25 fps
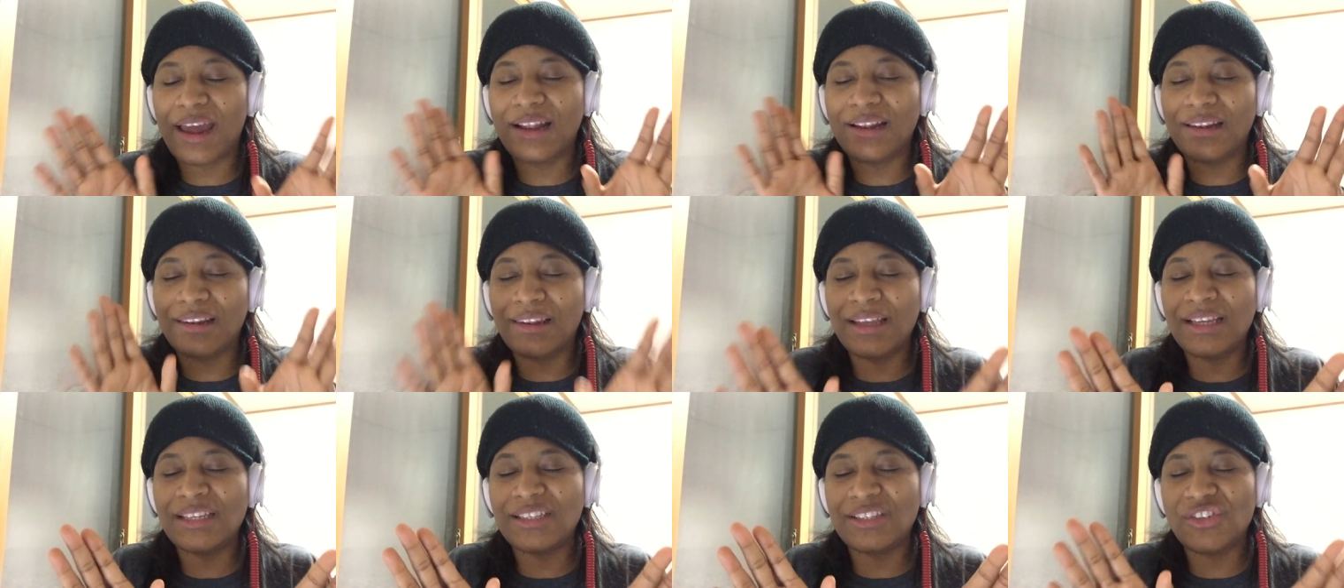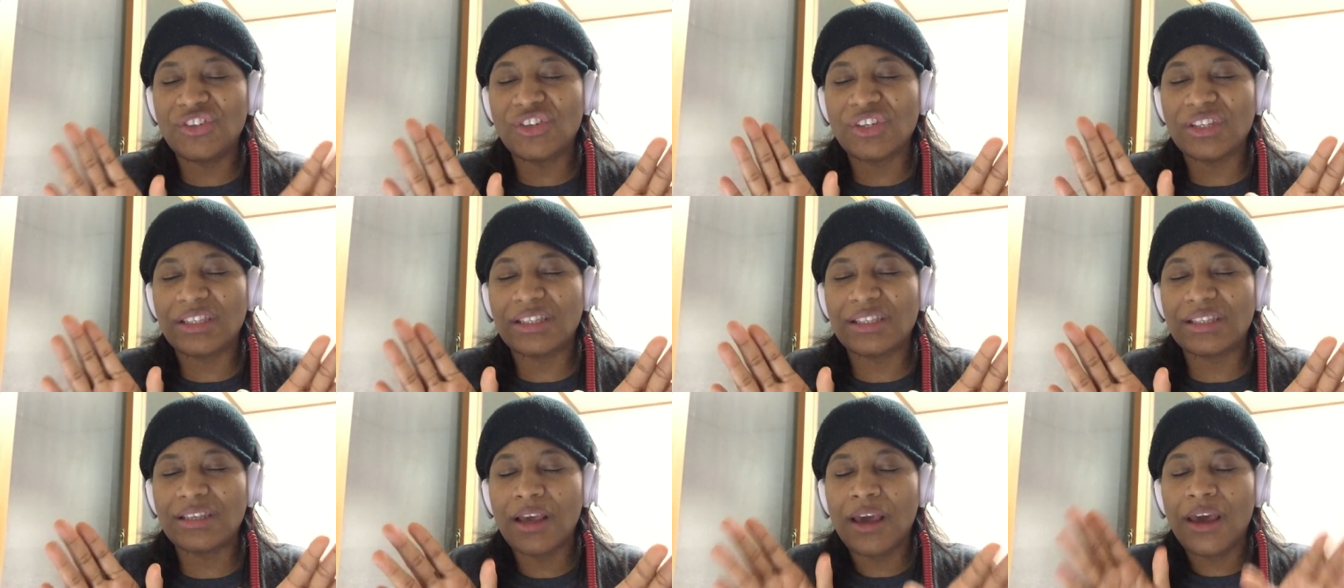At least
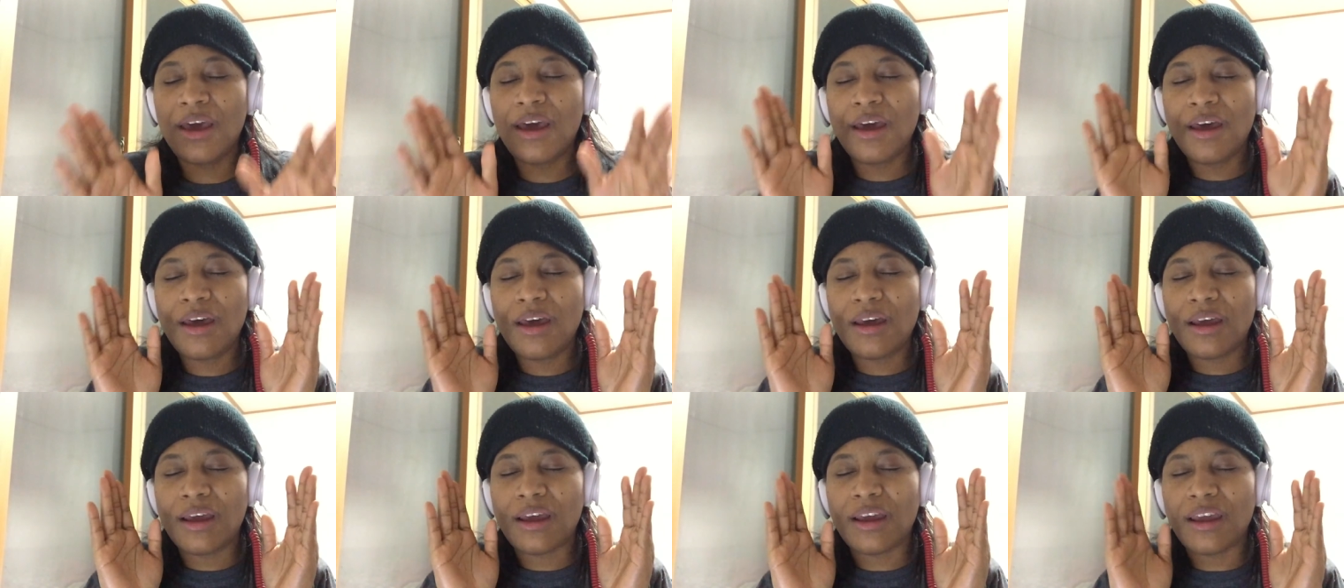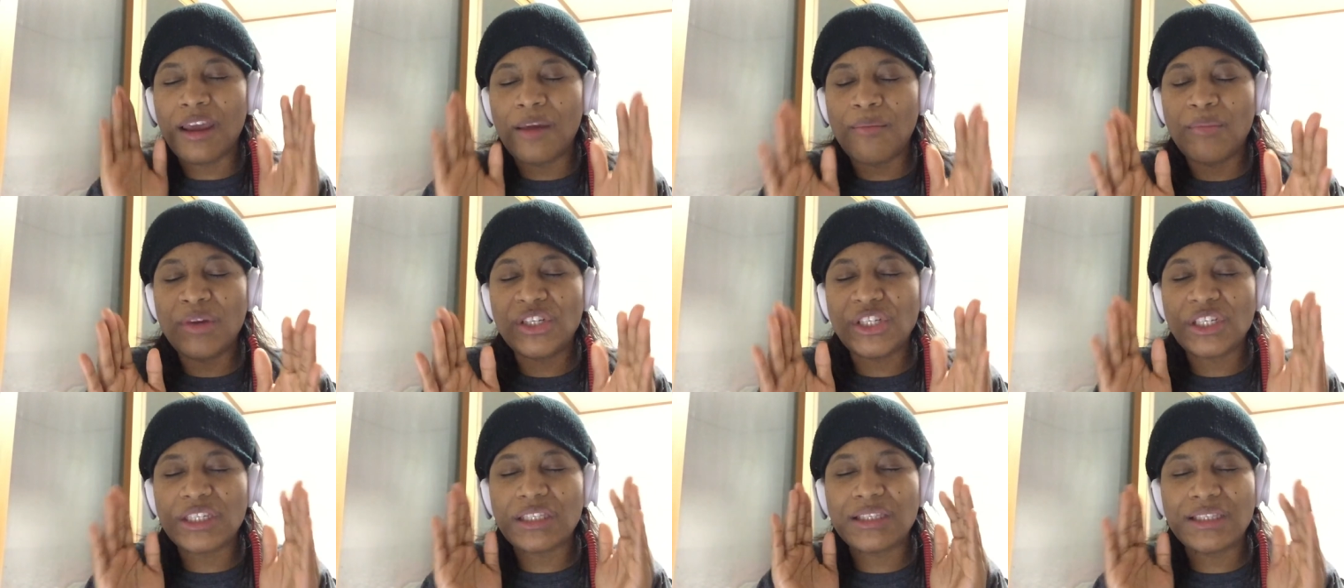just
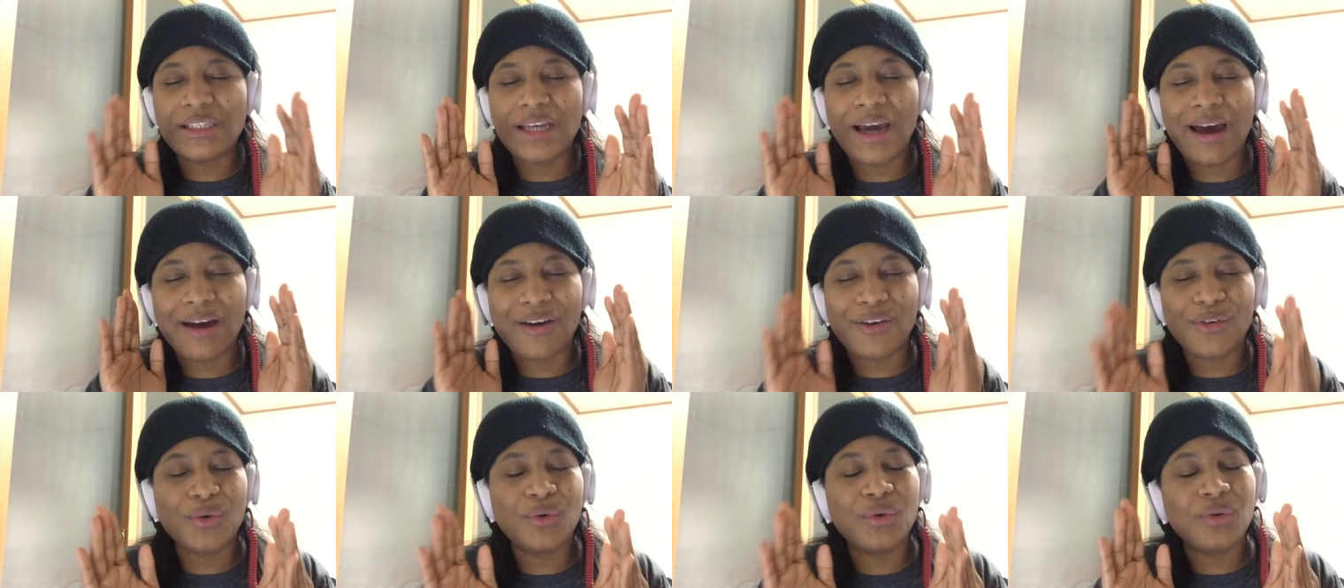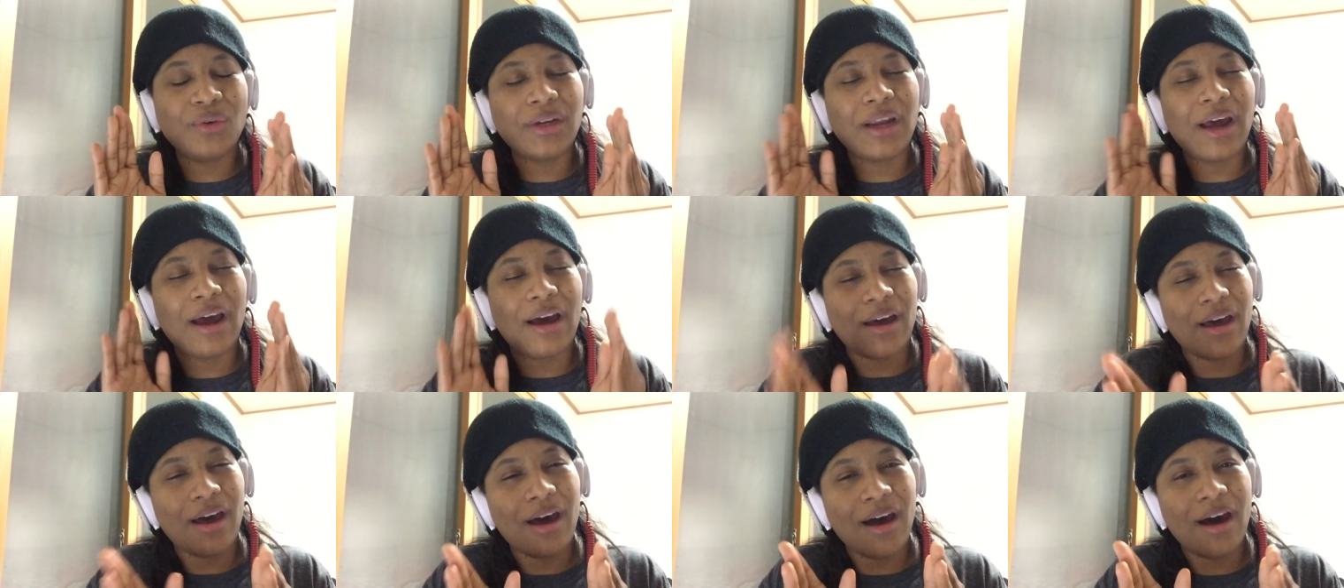
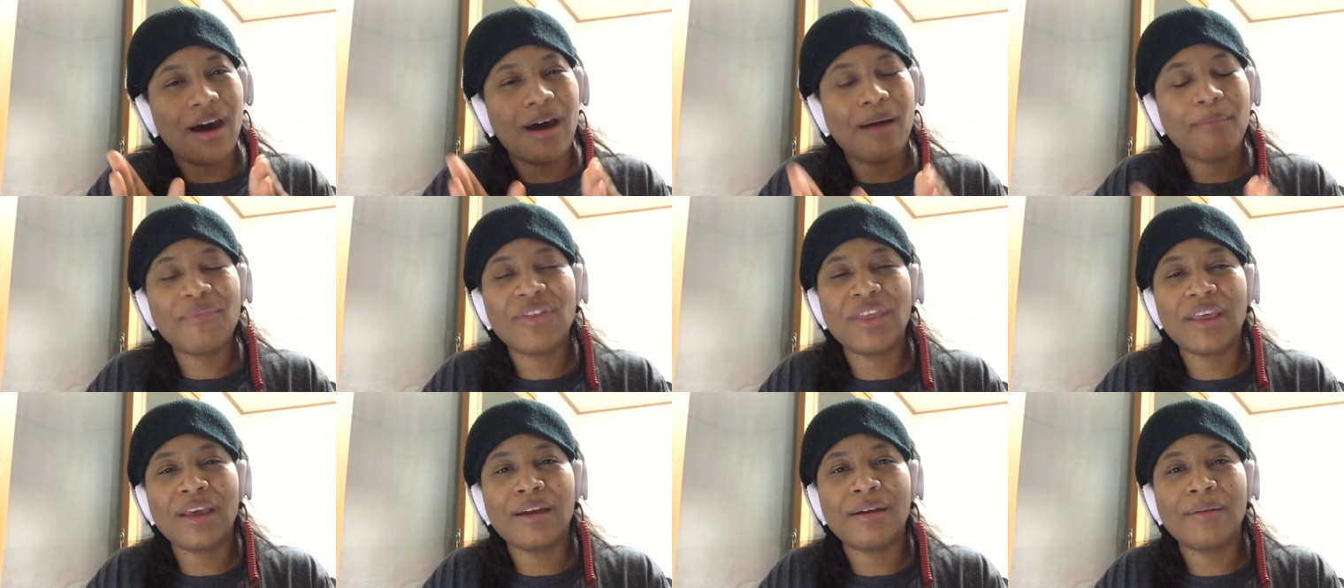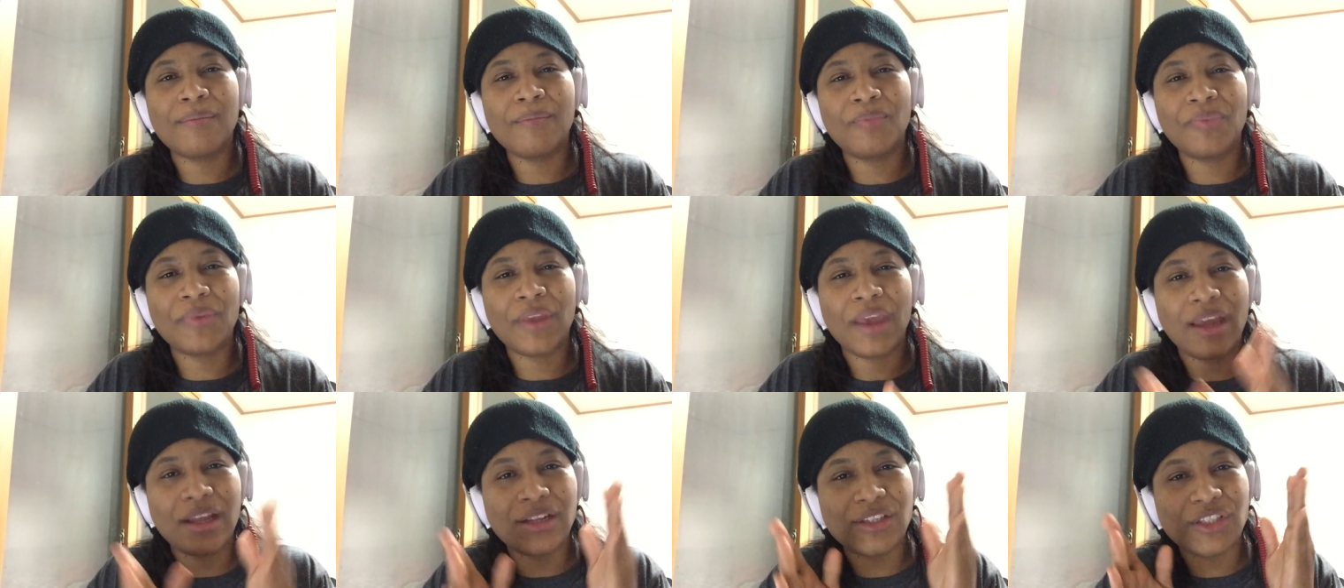images.google.com
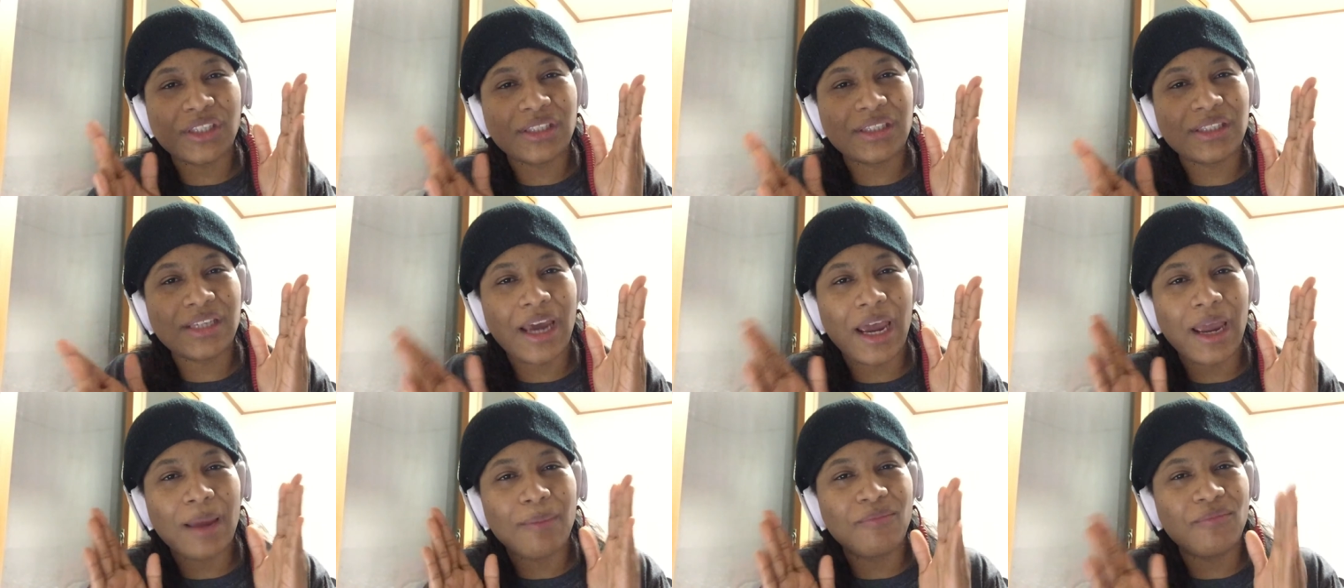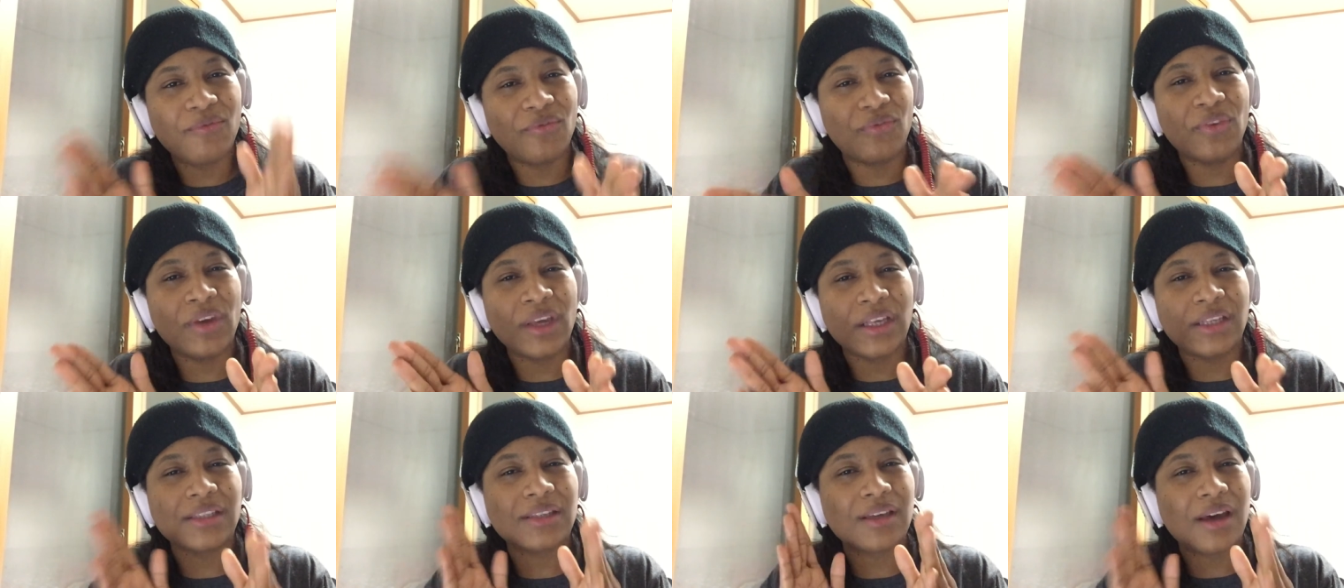them and just type
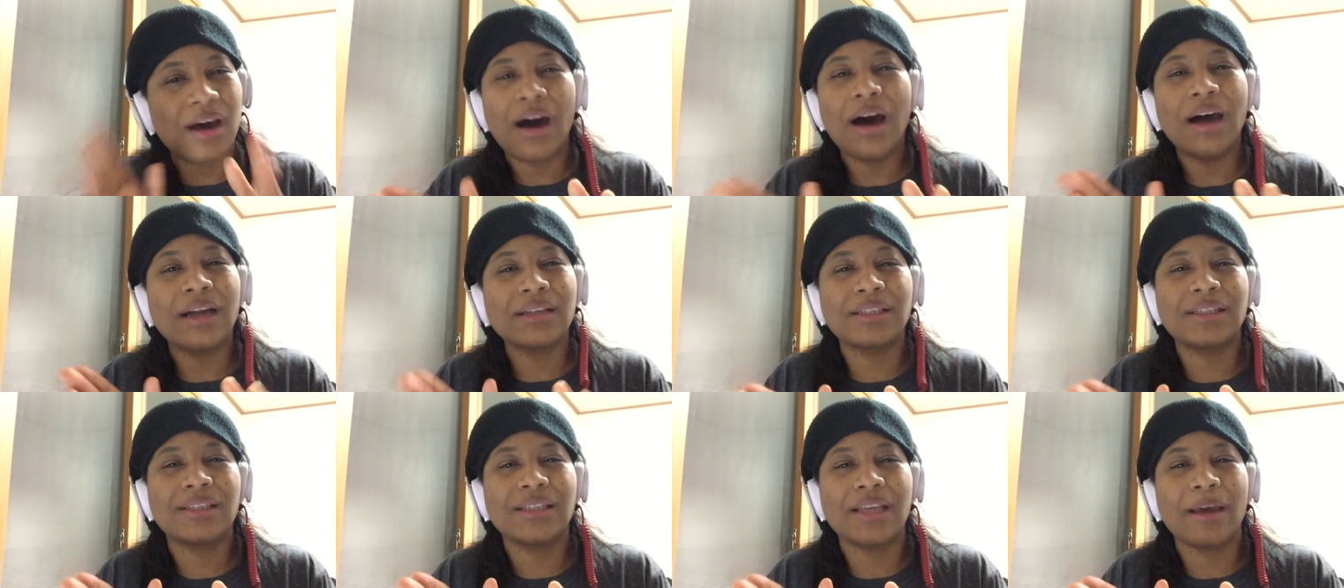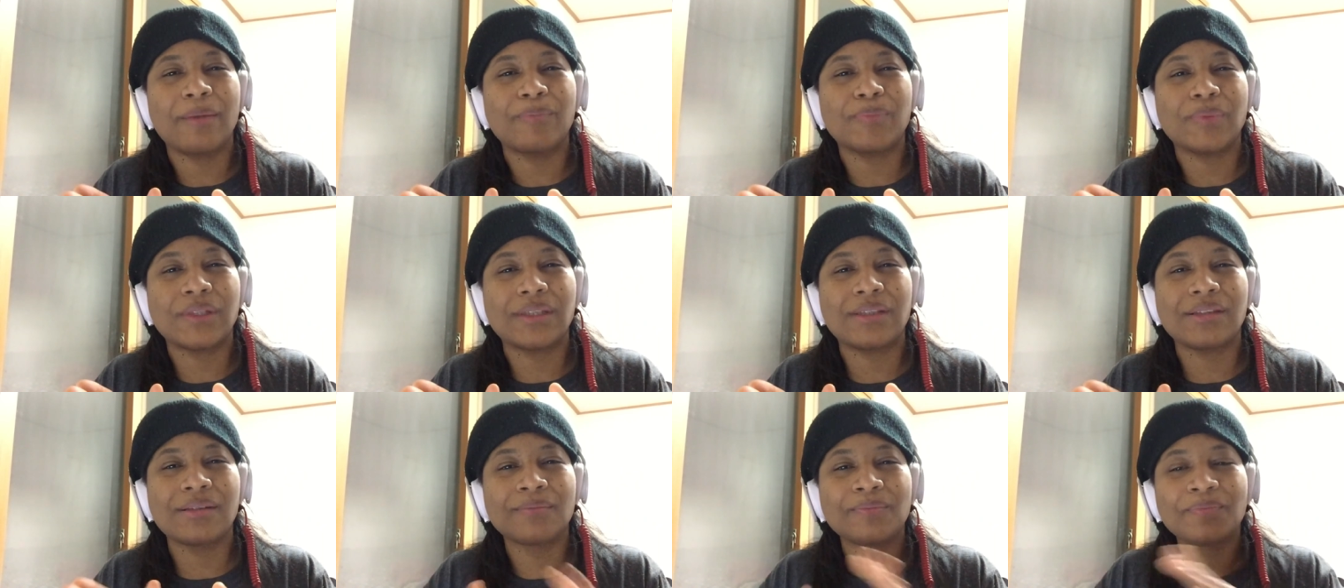VIXX
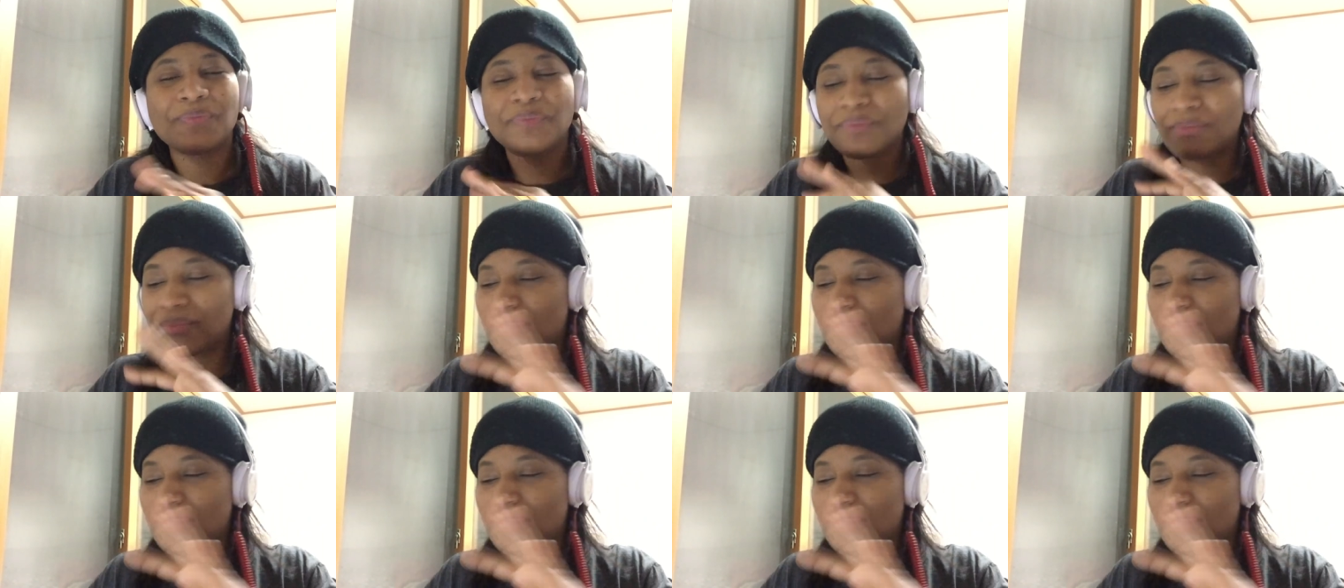concepts